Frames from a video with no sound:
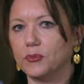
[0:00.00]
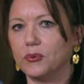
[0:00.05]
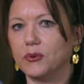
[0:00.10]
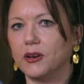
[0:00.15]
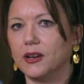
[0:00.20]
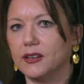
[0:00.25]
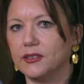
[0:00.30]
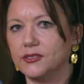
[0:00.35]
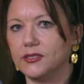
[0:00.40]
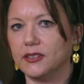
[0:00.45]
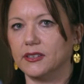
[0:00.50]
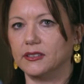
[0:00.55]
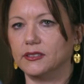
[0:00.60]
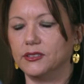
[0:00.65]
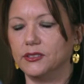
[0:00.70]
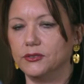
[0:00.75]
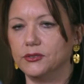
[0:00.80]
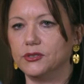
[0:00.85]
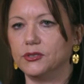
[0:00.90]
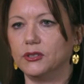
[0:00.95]
a
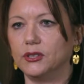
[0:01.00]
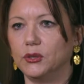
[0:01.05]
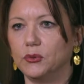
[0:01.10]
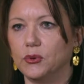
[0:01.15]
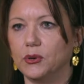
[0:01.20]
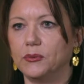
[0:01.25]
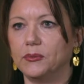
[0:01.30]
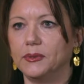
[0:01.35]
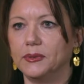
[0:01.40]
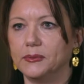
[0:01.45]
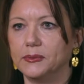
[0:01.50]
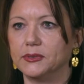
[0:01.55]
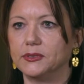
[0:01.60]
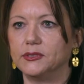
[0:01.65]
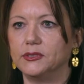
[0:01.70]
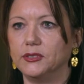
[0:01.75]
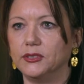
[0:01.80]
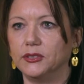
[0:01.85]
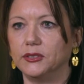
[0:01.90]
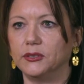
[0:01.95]
project, usually what we will
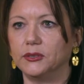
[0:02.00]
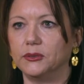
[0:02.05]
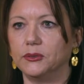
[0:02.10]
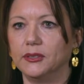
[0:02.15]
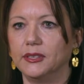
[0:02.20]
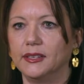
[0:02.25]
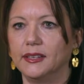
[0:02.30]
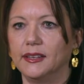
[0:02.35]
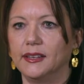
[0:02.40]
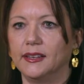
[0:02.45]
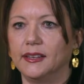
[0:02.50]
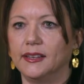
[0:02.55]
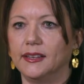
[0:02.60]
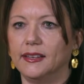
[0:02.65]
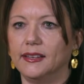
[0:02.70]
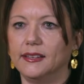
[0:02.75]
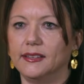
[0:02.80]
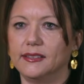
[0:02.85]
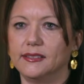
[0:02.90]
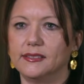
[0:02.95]
do
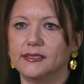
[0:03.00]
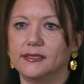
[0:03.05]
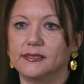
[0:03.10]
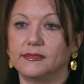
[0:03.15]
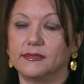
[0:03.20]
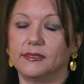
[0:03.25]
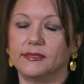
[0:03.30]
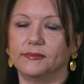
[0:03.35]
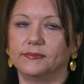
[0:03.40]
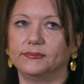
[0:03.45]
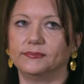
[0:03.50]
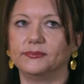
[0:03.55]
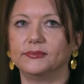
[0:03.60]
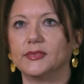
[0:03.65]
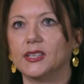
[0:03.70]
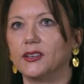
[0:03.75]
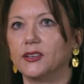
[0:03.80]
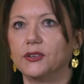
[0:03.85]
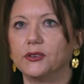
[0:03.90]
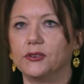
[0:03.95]
is
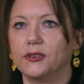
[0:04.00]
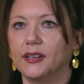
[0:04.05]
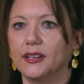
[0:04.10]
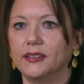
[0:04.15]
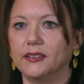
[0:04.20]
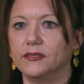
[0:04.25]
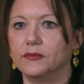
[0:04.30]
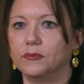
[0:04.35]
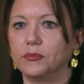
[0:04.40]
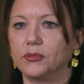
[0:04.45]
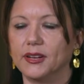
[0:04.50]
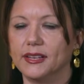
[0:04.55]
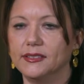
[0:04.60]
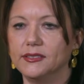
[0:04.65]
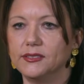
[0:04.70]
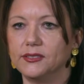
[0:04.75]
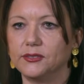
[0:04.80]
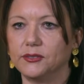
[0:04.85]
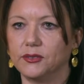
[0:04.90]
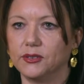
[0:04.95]
a creative
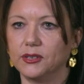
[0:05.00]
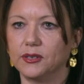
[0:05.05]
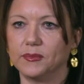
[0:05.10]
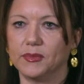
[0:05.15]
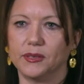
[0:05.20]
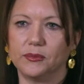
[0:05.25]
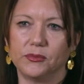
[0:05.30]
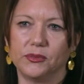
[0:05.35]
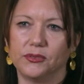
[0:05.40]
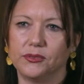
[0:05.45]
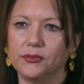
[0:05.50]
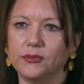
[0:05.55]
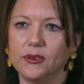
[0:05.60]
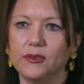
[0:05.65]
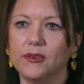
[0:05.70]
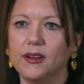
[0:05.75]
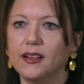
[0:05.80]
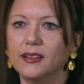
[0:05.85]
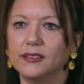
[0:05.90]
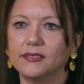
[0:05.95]
brainstorm, and we'll throw
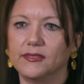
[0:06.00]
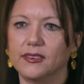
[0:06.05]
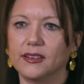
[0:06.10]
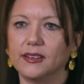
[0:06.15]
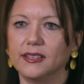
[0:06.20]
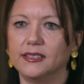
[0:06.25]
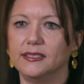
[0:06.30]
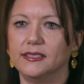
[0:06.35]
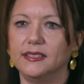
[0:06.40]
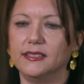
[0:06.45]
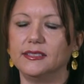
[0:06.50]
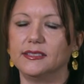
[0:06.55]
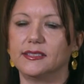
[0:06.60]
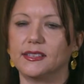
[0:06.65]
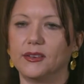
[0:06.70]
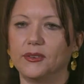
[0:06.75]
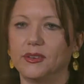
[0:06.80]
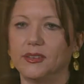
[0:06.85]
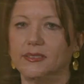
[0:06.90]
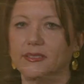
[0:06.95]
all of our ideas
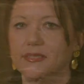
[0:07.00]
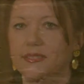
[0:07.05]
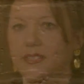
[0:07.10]
out on the